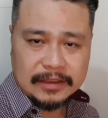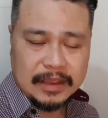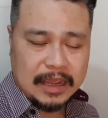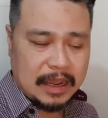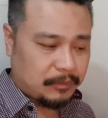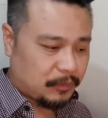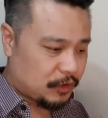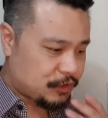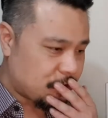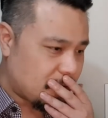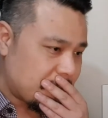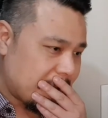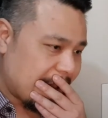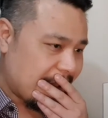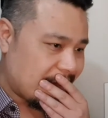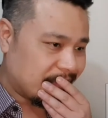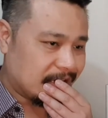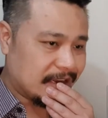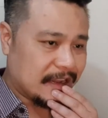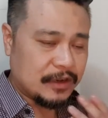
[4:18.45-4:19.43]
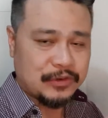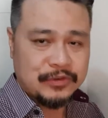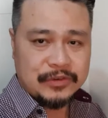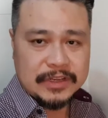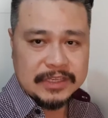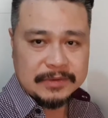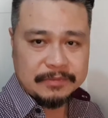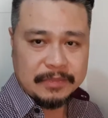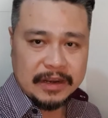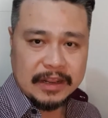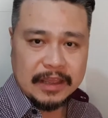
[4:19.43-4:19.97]
I'm not sure about other
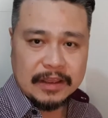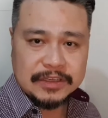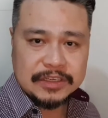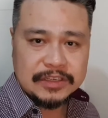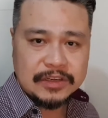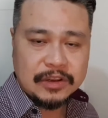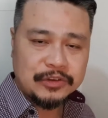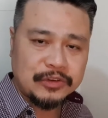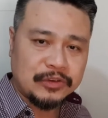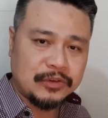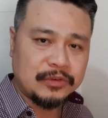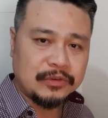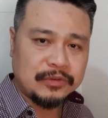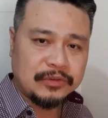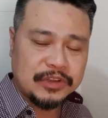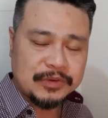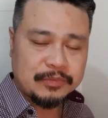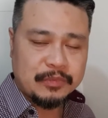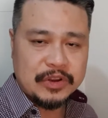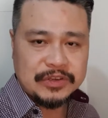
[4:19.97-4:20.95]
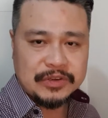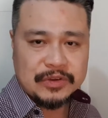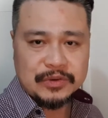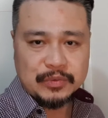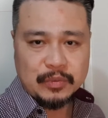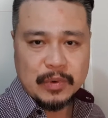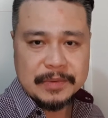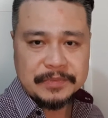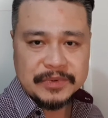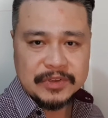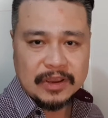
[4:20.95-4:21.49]
countries, but just go to Nespresso's
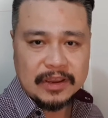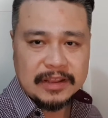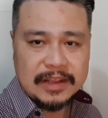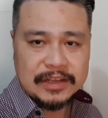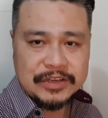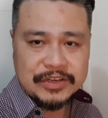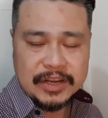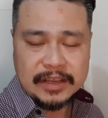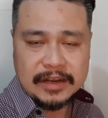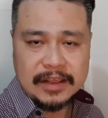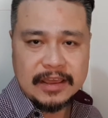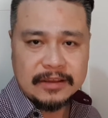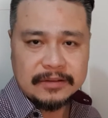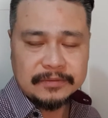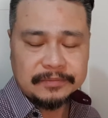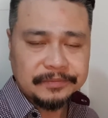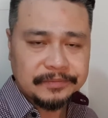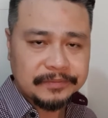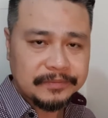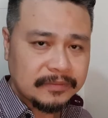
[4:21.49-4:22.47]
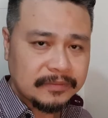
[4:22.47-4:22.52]
website and check it out.